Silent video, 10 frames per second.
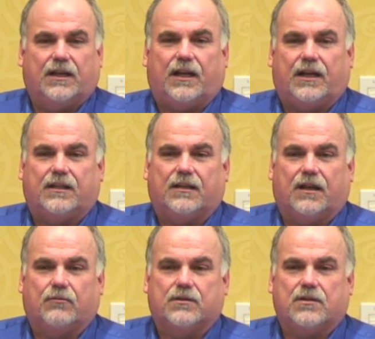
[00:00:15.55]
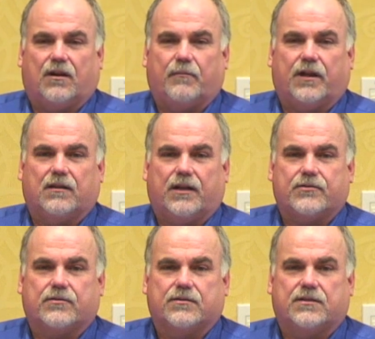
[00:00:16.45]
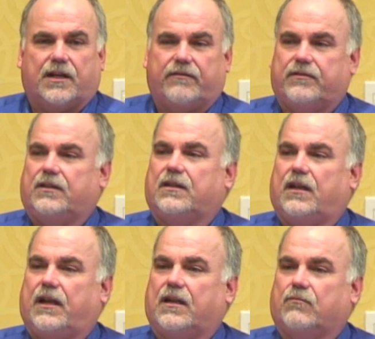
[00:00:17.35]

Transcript: and I want to talk about electrical safety today,